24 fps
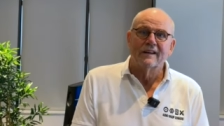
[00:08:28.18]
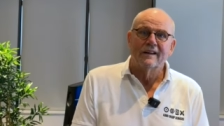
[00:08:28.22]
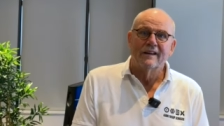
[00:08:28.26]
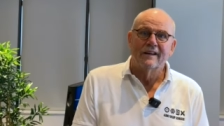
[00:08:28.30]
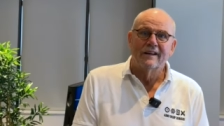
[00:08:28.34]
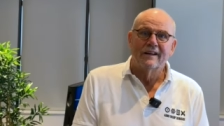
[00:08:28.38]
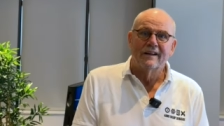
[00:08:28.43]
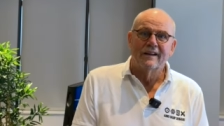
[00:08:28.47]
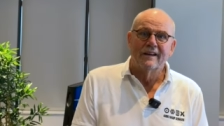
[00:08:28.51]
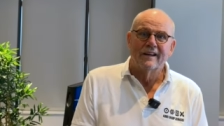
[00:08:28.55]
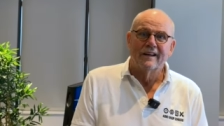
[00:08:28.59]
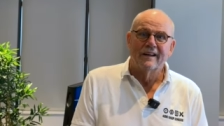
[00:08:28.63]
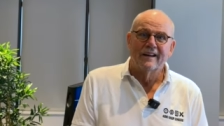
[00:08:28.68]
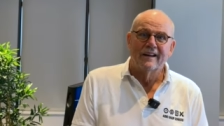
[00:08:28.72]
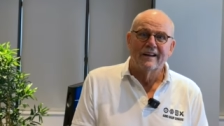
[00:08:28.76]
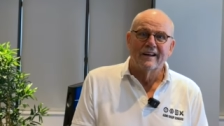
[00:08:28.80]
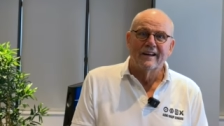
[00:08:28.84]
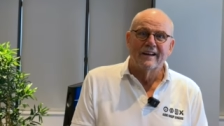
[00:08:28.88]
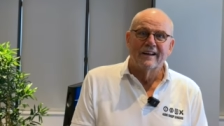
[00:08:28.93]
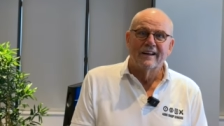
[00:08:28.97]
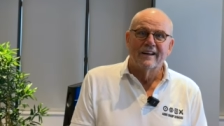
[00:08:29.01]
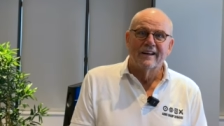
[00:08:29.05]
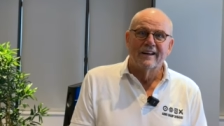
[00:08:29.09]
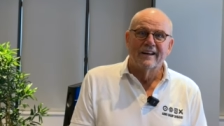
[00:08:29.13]
on the thirty,
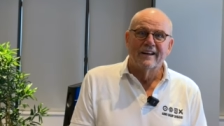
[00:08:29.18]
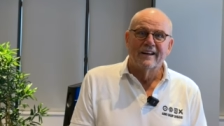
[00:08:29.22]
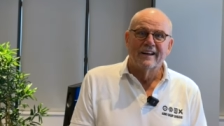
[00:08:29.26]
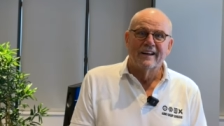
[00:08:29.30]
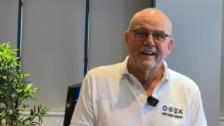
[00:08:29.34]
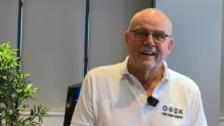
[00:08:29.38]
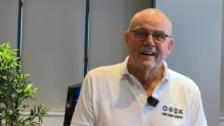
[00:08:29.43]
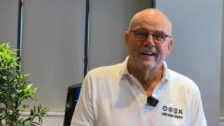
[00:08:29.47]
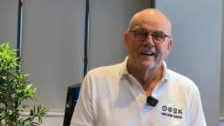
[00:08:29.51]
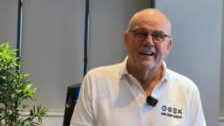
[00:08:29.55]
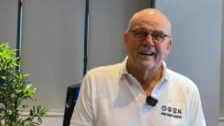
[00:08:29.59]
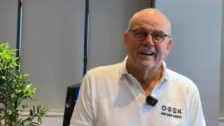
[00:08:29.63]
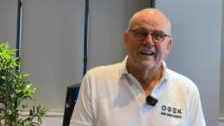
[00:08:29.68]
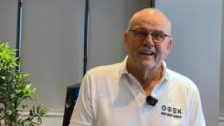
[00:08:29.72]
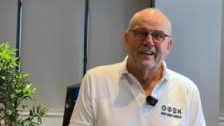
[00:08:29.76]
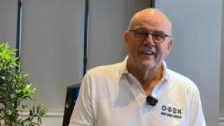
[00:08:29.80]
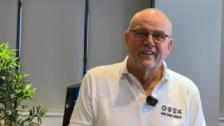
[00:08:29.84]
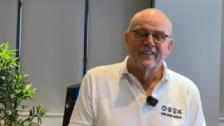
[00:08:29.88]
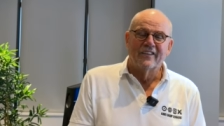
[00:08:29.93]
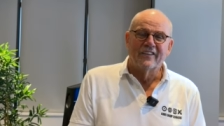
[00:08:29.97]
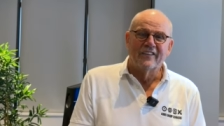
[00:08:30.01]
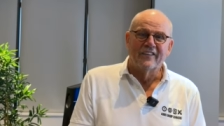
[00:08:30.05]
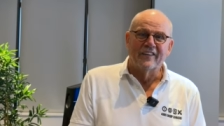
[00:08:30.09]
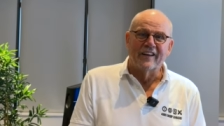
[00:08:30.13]
forty thousand dollar
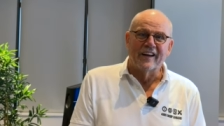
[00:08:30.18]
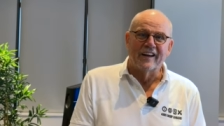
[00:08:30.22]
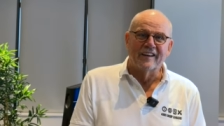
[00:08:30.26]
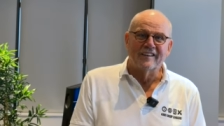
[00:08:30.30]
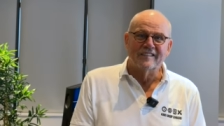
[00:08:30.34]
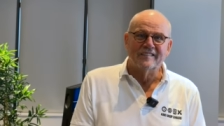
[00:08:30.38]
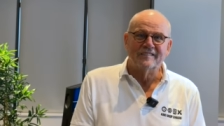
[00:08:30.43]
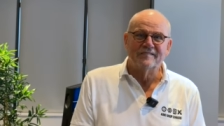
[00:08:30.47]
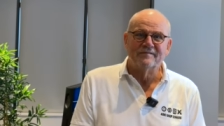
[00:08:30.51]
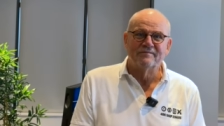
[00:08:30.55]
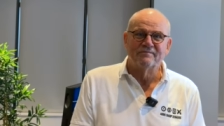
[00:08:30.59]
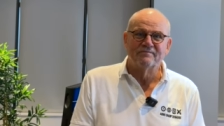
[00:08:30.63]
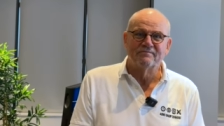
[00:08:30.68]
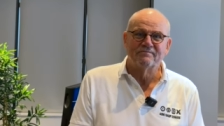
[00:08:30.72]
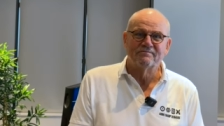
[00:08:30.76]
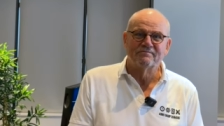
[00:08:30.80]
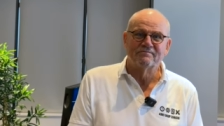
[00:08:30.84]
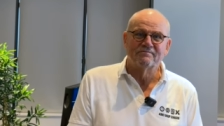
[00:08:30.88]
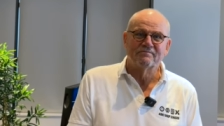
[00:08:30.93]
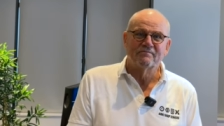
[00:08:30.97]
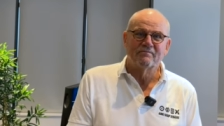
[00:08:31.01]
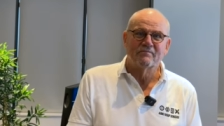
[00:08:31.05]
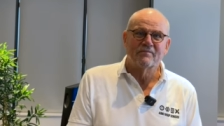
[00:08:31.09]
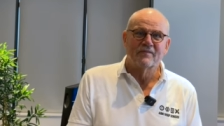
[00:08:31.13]
price point,
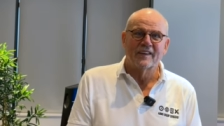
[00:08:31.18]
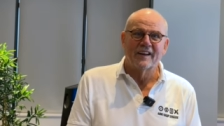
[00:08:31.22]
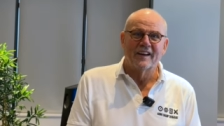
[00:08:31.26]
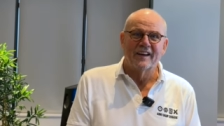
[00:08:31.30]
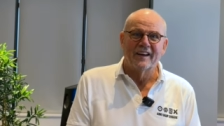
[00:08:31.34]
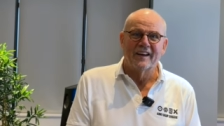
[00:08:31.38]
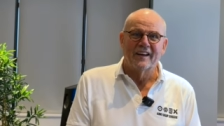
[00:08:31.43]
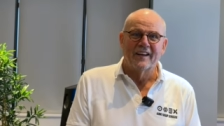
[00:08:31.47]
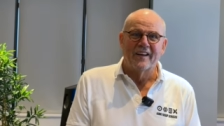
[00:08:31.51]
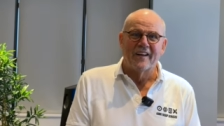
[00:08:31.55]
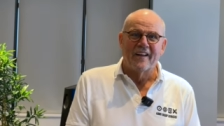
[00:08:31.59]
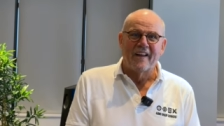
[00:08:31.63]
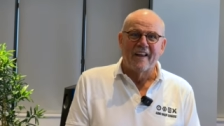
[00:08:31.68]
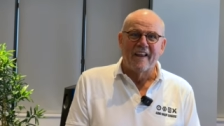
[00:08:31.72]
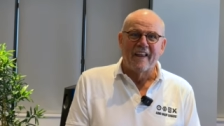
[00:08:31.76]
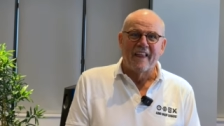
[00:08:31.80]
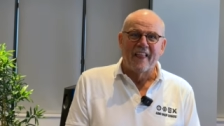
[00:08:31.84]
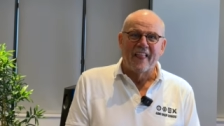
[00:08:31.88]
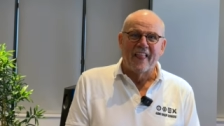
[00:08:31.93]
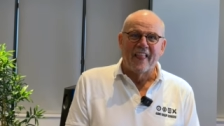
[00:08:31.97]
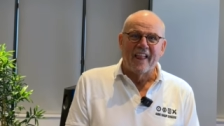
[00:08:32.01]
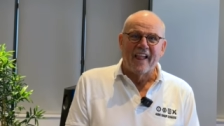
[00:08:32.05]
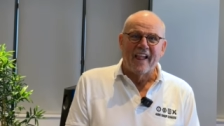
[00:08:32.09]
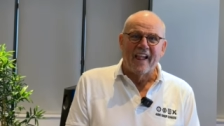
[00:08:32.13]
yeah. I'd be interested to
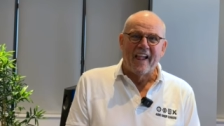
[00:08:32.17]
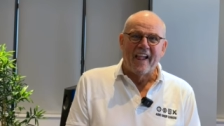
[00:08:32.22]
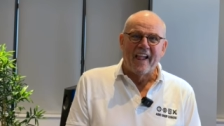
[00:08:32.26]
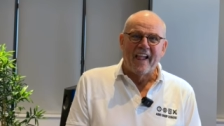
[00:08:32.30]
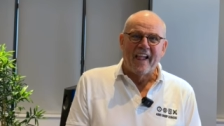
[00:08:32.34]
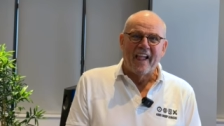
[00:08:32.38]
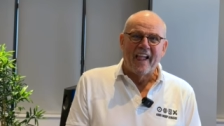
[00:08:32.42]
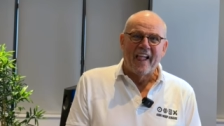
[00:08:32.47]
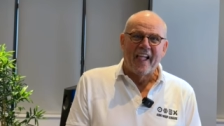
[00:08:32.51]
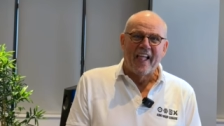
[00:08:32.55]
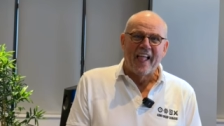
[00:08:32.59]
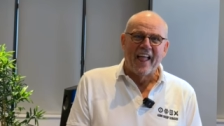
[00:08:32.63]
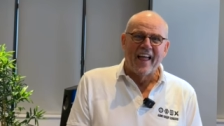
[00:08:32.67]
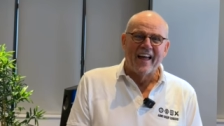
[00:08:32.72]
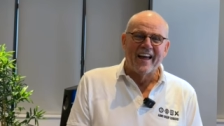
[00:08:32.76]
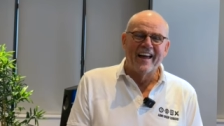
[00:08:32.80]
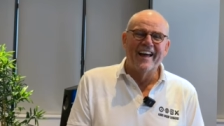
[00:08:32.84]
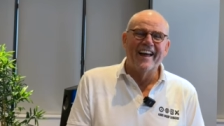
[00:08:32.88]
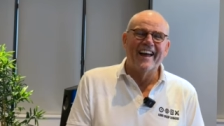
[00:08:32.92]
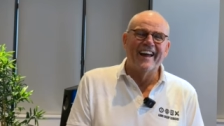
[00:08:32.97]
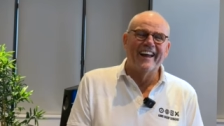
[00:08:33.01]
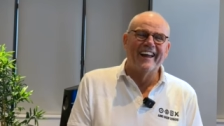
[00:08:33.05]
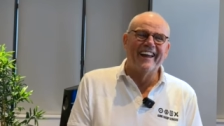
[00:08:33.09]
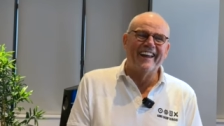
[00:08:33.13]
see what you guys can do with the
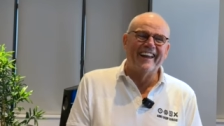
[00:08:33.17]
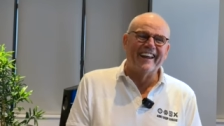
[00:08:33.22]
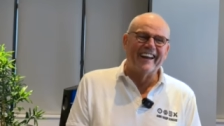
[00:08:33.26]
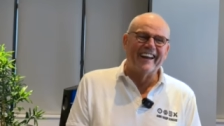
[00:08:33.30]
two million